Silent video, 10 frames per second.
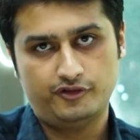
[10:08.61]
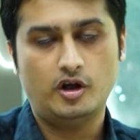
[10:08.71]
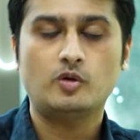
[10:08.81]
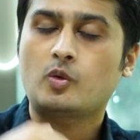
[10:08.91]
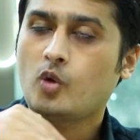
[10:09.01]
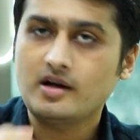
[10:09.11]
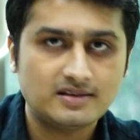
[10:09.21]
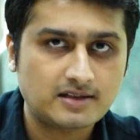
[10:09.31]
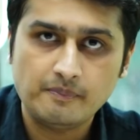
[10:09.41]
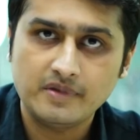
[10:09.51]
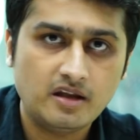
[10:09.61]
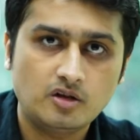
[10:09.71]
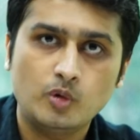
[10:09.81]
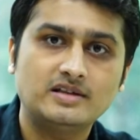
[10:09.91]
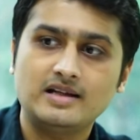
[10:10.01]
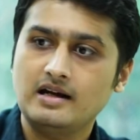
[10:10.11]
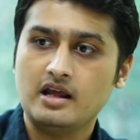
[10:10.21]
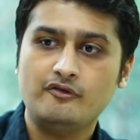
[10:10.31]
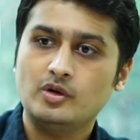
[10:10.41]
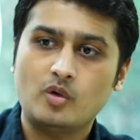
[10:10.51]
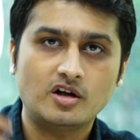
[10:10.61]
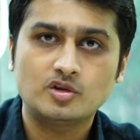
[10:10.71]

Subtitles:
Now what does company do is that if it wants